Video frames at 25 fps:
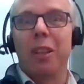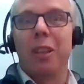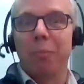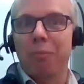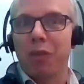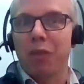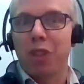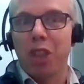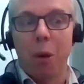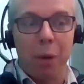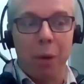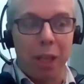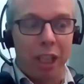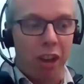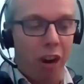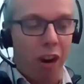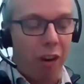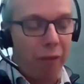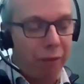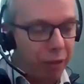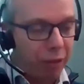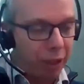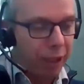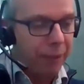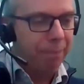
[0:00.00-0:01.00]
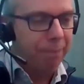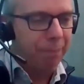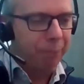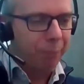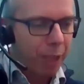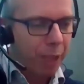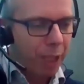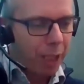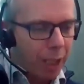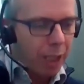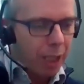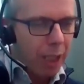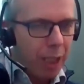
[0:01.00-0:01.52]
showing off, right?
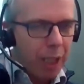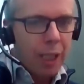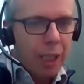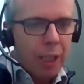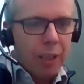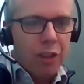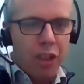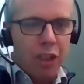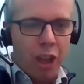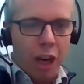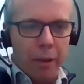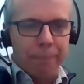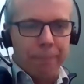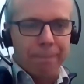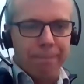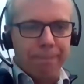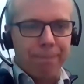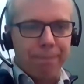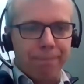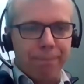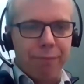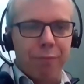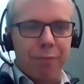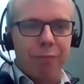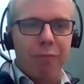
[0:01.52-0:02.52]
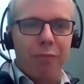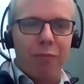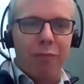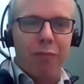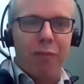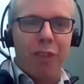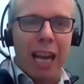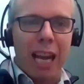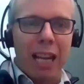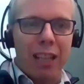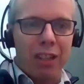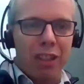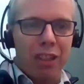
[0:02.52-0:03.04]
So
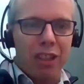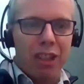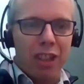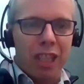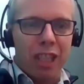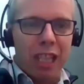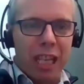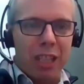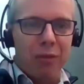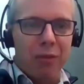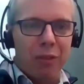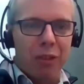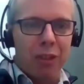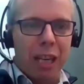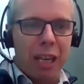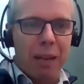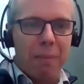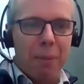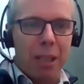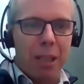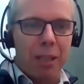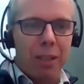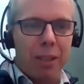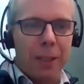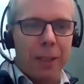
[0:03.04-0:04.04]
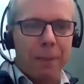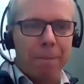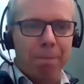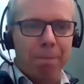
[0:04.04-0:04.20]
that's a successful Zen Master.